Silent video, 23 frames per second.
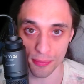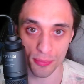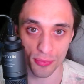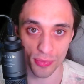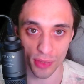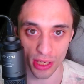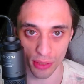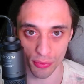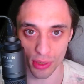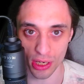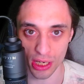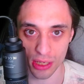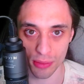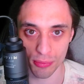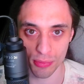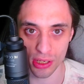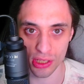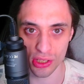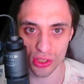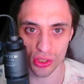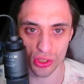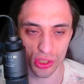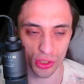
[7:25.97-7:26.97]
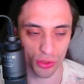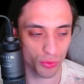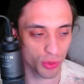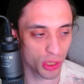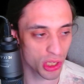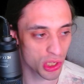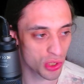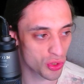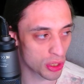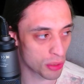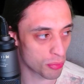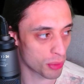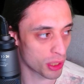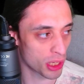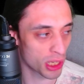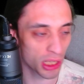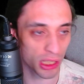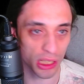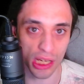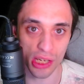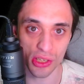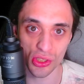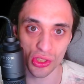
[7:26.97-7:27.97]
I recommend using Restream. It
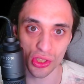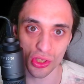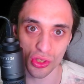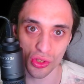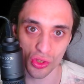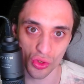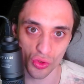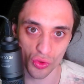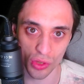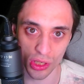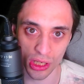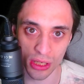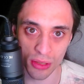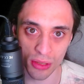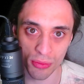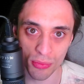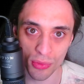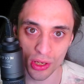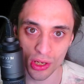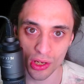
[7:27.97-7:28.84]
allows you to stream